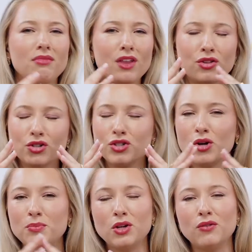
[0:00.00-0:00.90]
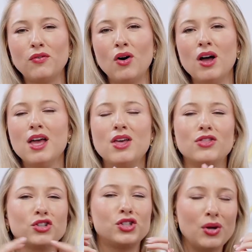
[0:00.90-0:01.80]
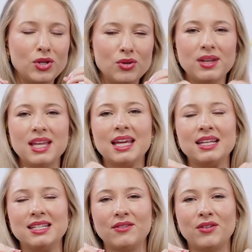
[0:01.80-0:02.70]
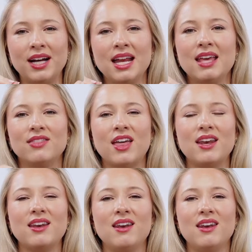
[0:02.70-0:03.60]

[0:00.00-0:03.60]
They're so beautiful. They're so unique and different that